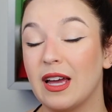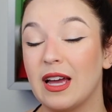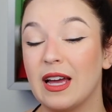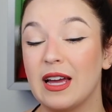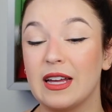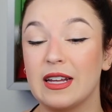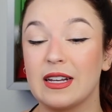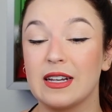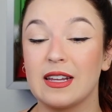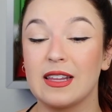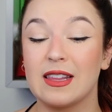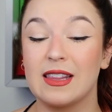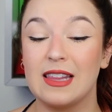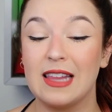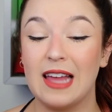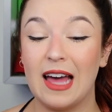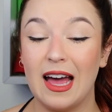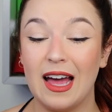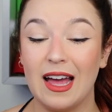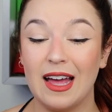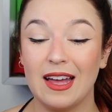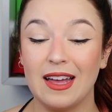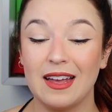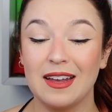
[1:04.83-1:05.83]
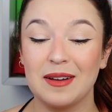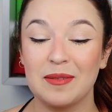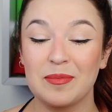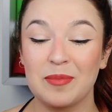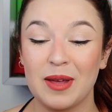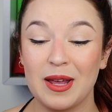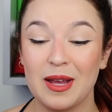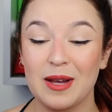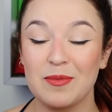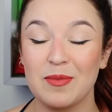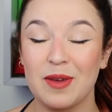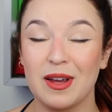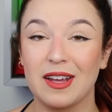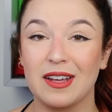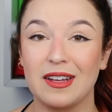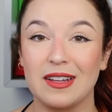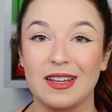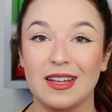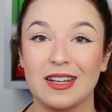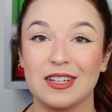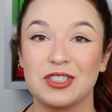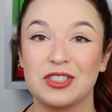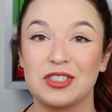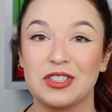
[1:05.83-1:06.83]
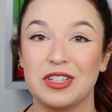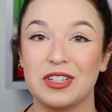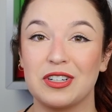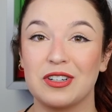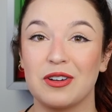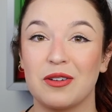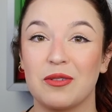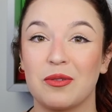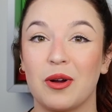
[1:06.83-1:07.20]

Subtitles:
and that made my collection